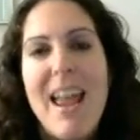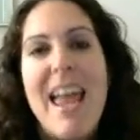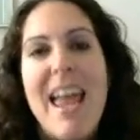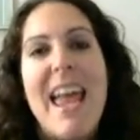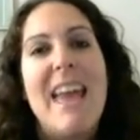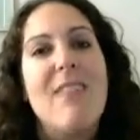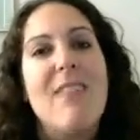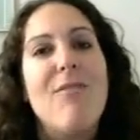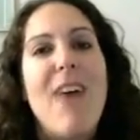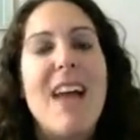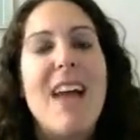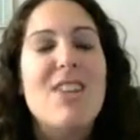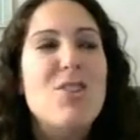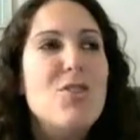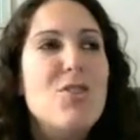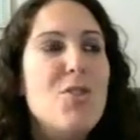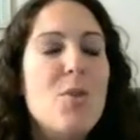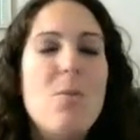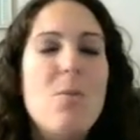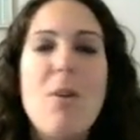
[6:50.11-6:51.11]
In fact, you
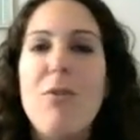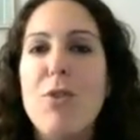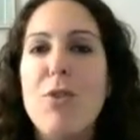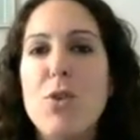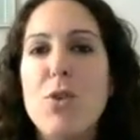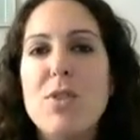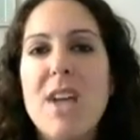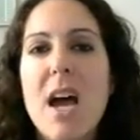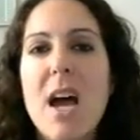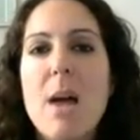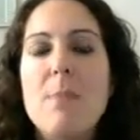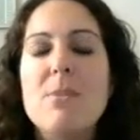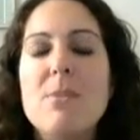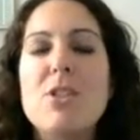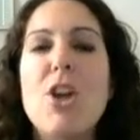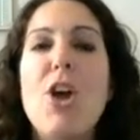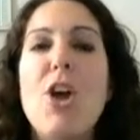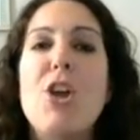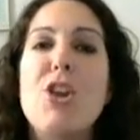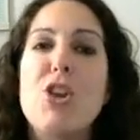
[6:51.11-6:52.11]
do them a few times,
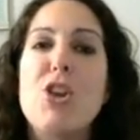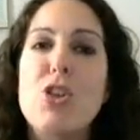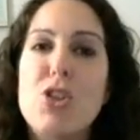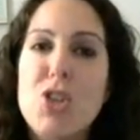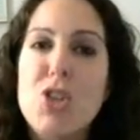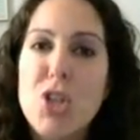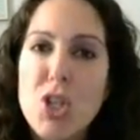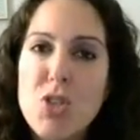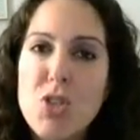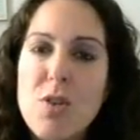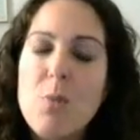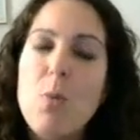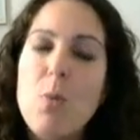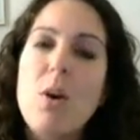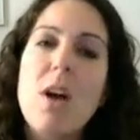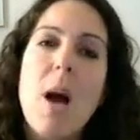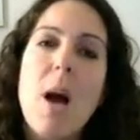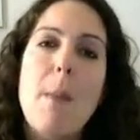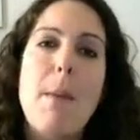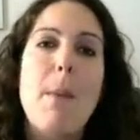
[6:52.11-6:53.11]
your children will
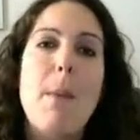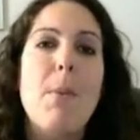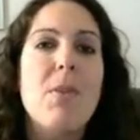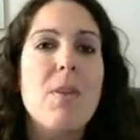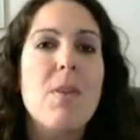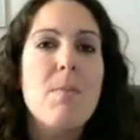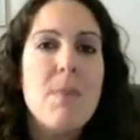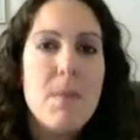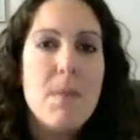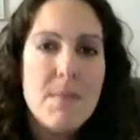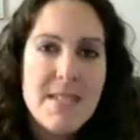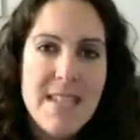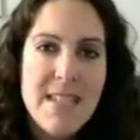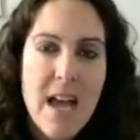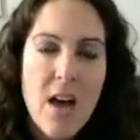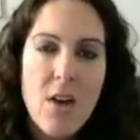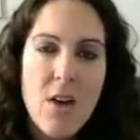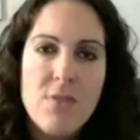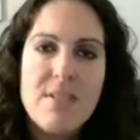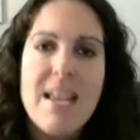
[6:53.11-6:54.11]
come up with them
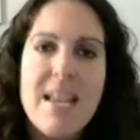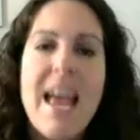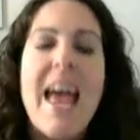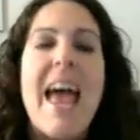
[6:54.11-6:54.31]
themselves,